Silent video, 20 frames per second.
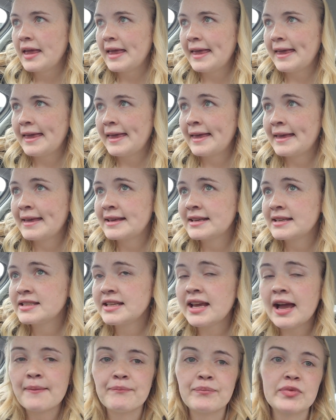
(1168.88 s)

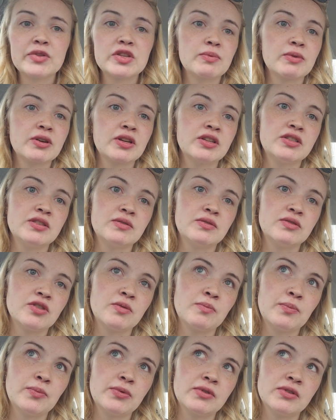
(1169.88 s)
And yeah, so we're gonna do
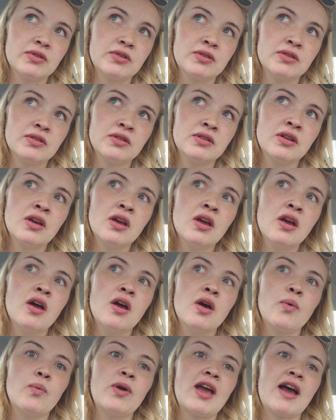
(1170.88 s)

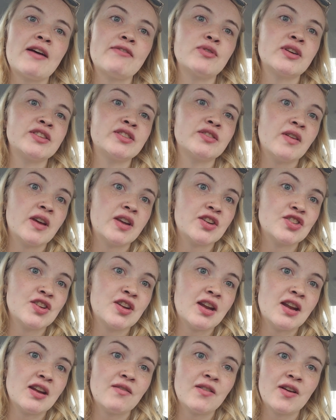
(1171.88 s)
Schönbrunn. We have a
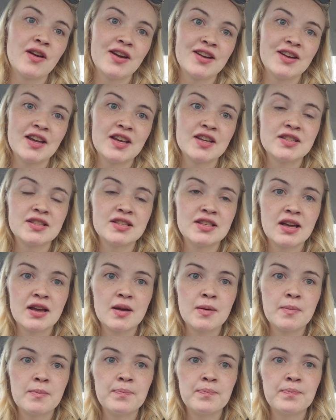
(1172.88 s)
reservation at a very nice
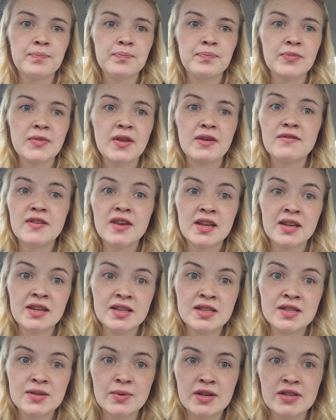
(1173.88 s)
um,
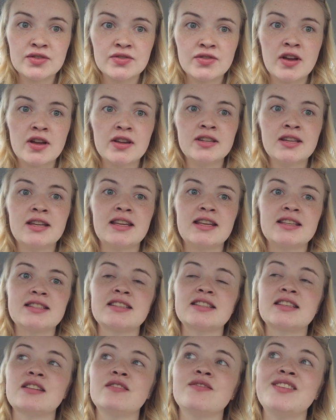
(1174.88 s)
Viennese restaurant. I guess
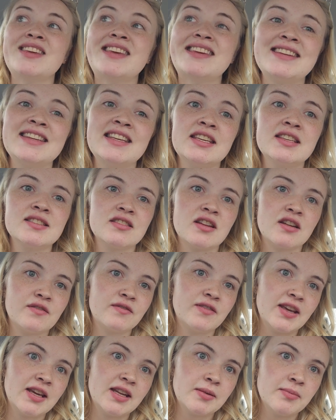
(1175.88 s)
I said Viennese, not
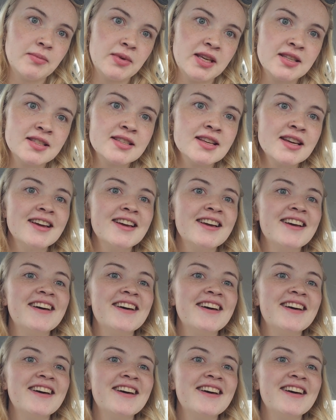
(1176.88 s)
Vietnamese.